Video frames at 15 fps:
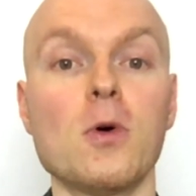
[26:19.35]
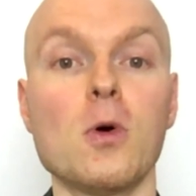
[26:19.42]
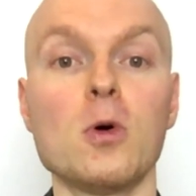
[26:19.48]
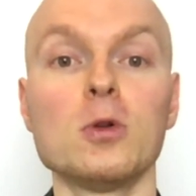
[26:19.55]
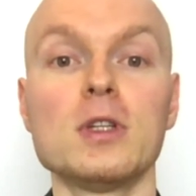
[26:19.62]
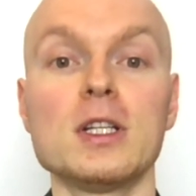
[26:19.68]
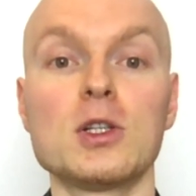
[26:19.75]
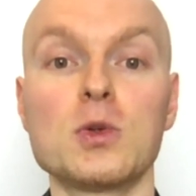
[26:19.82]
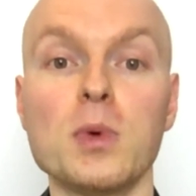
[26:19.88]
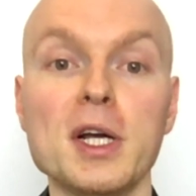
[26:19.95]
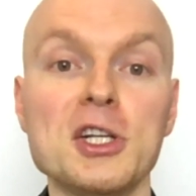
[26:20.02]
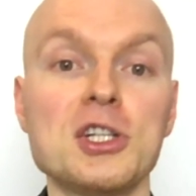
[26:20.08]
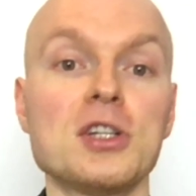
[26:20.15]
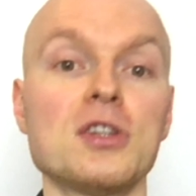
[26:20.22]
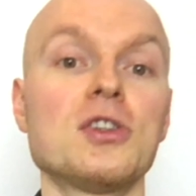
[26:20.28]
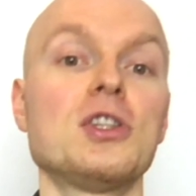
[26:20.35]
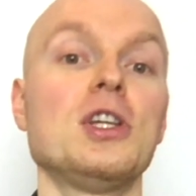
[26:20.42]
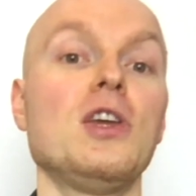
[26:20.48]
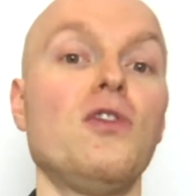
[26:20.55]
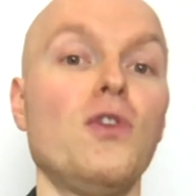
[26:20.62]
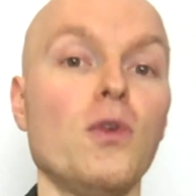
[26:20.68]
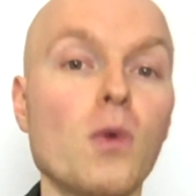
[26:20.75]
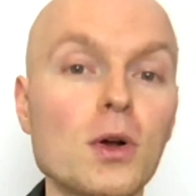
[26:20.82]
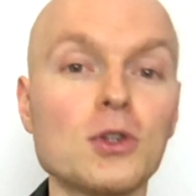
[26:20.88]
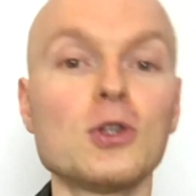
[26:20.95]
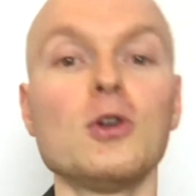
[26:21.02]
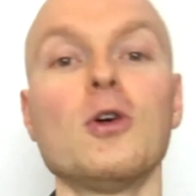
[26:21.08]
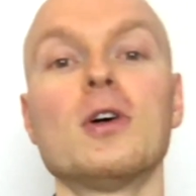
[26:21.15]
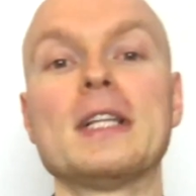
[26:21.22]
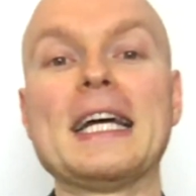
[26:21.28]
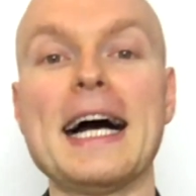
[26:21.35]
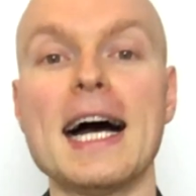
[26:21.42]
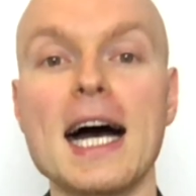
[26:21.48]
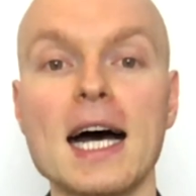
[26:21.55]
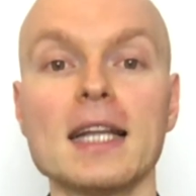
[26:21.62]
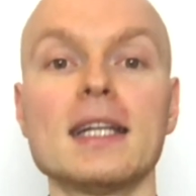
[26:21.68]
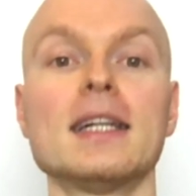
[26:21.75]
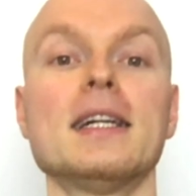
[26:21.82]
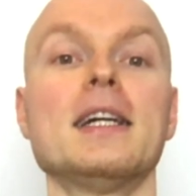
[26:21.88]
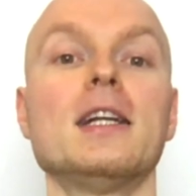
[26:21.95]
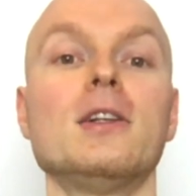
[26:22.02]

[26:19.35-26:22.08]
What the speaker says: all these questions. If you want to learn other